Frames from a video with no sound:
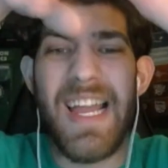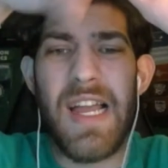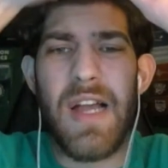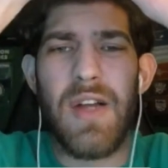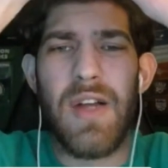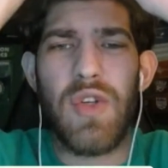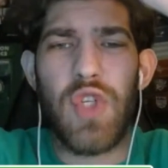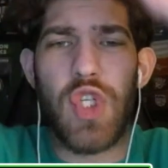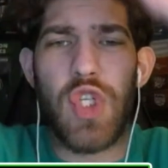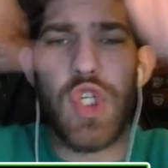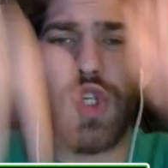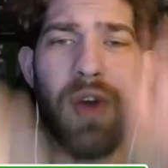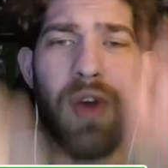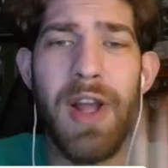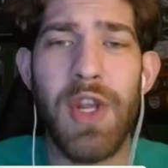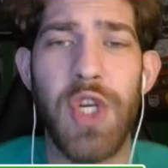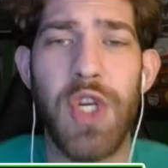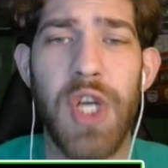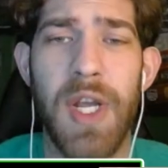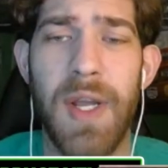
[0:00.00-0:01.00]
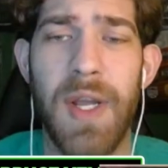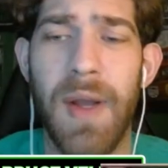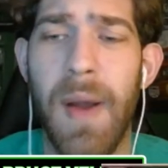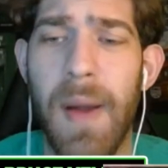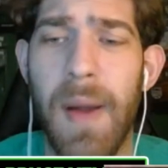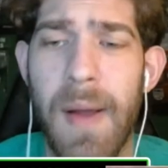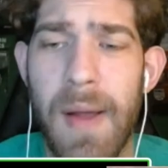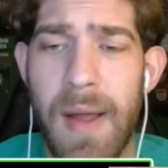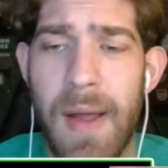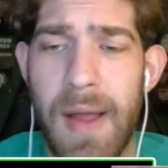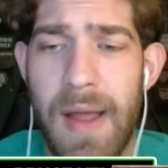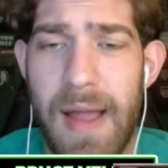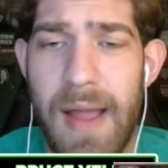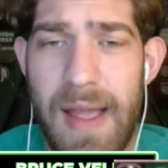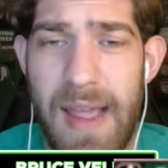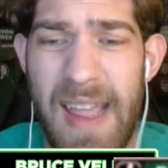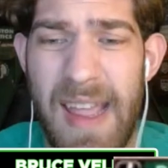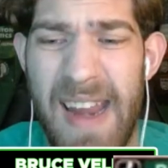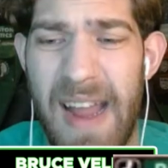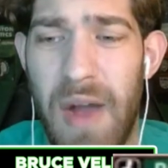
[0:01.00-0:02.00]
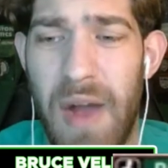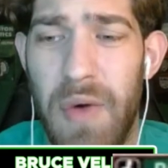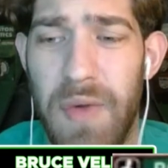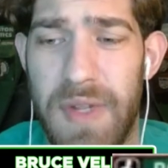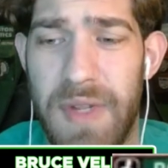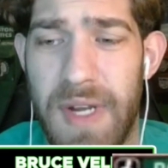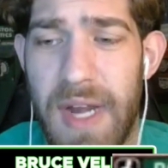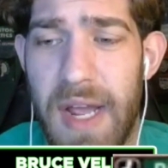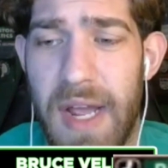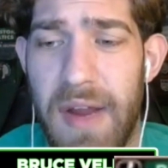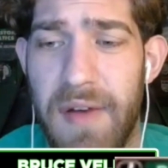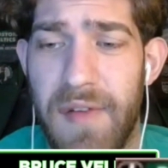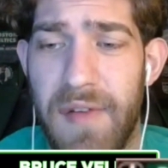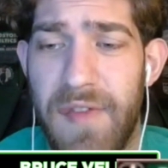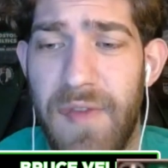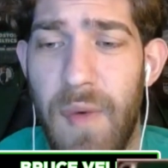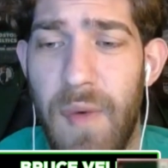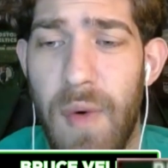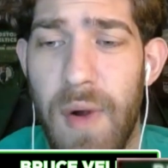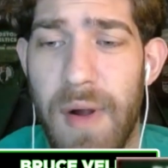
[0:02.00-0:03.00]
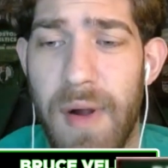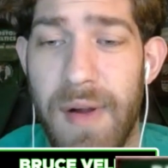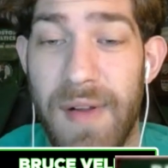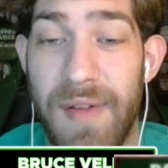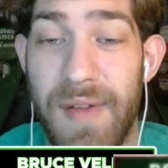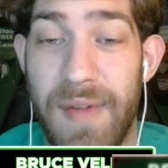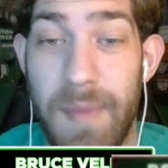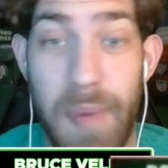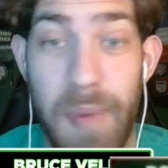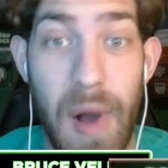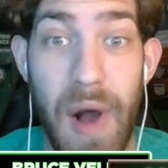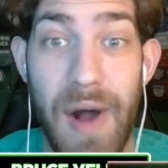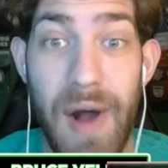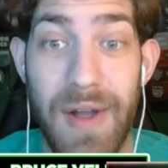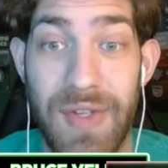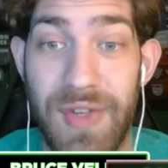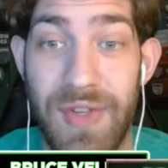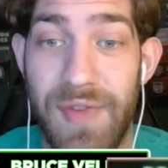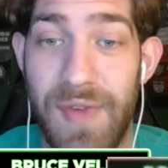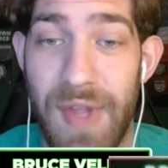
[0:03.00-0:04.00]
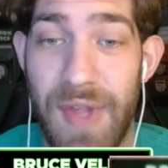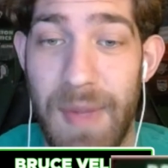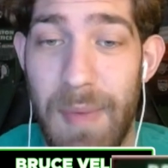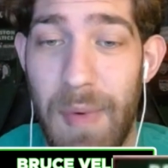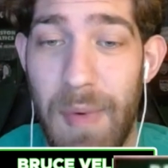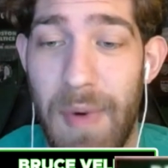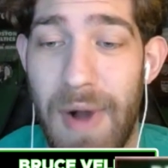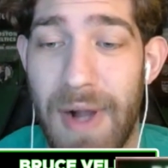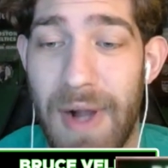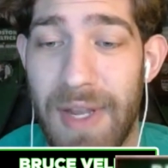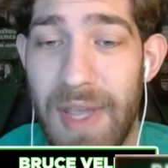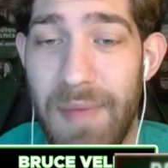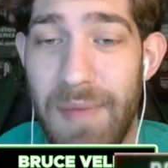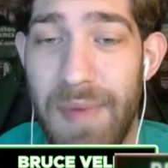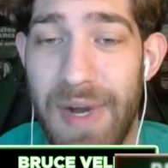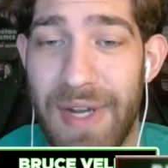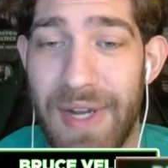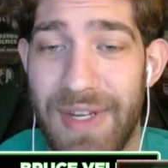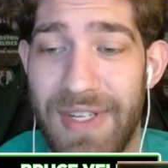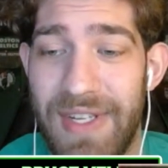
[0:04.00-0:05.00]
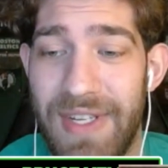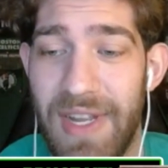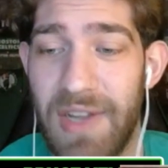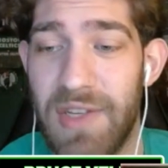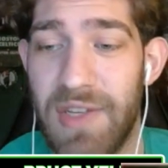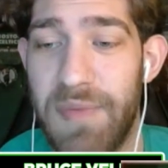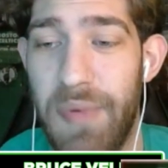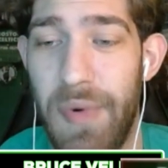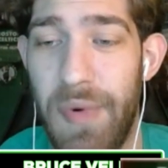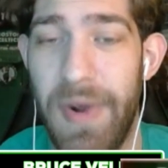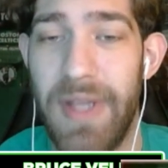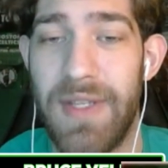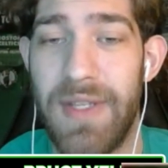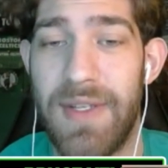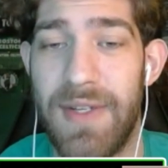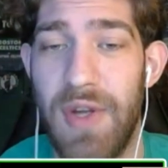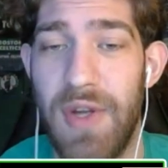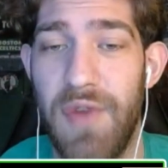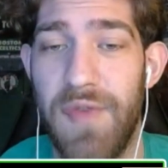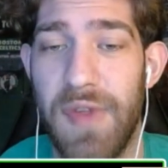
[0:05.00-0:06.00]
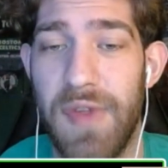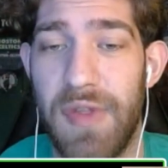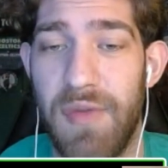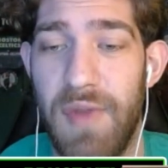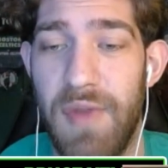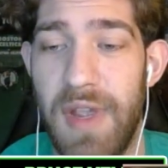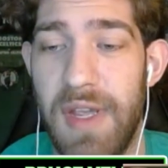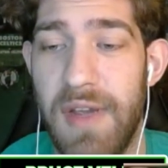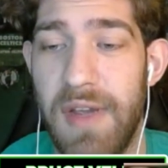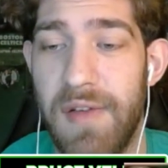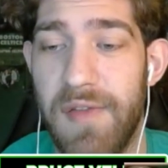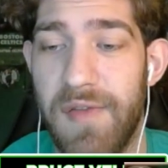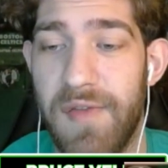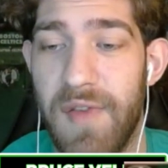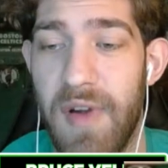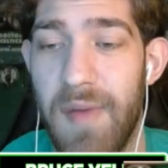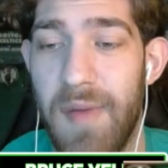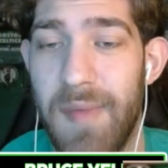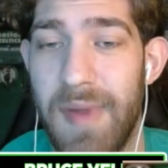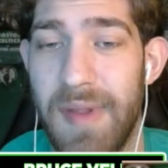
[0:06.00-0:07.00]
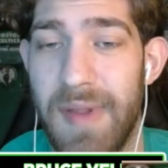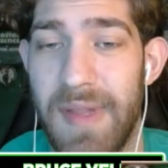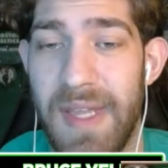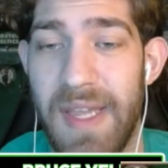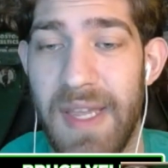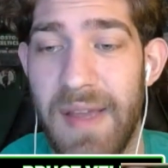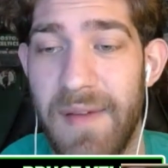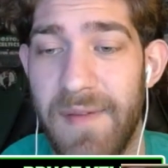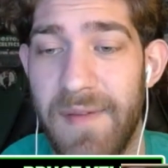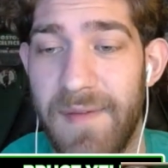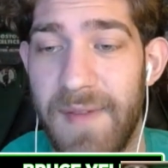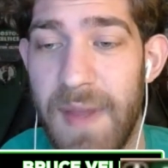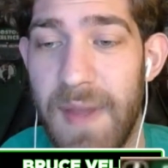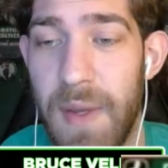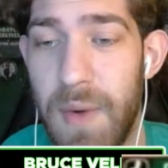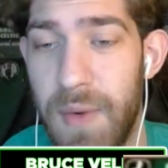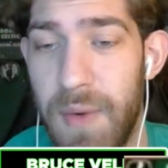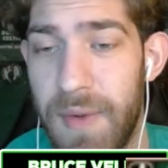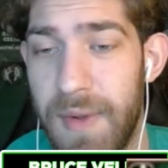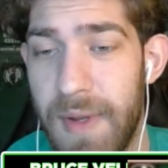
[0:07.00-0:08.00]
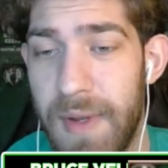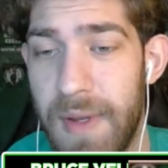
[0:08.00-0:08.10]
stretching it out tonight for pause for the Milwaukee Bucks. Six points, two for three from the field.